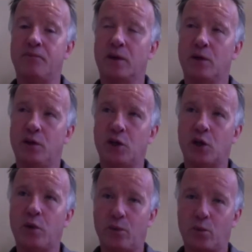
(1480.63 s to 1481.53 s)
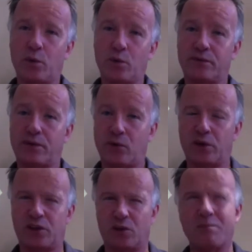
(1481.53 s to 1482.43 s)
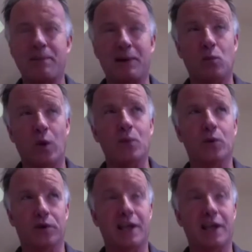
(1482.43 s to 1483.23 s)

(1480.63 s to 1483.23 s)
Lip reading: you know, we would have avoided, or maybe we wouldn't,